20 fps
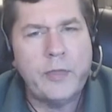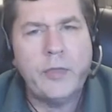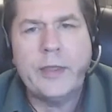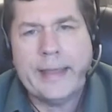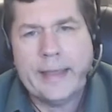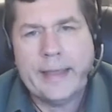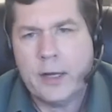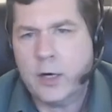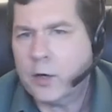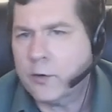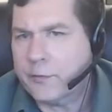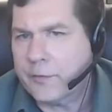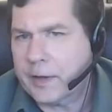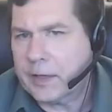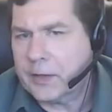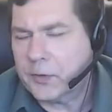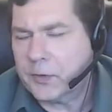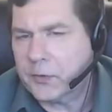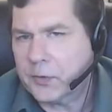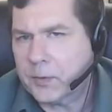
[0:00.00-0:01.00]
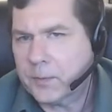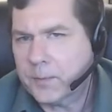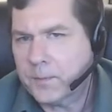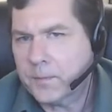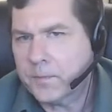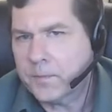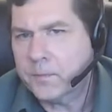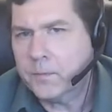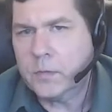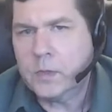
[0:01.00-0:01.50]
the interface.
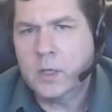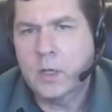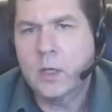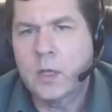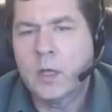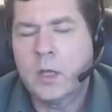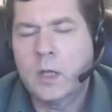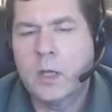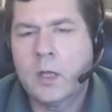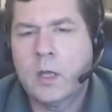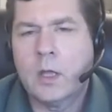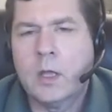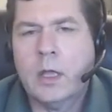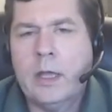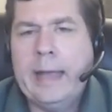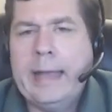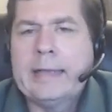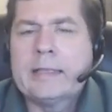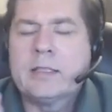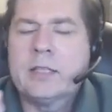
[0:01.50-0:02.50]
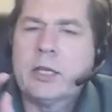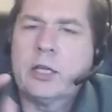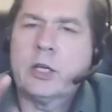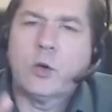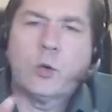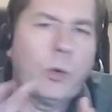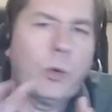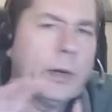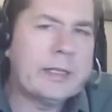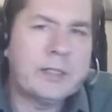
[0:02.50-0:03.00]
It's a
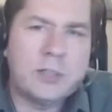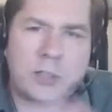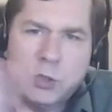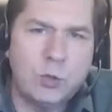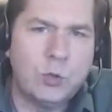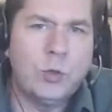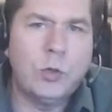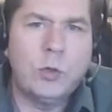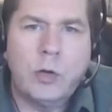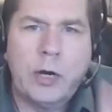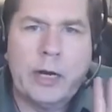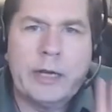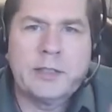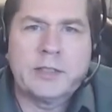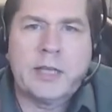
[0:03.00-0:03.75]
great tool, right?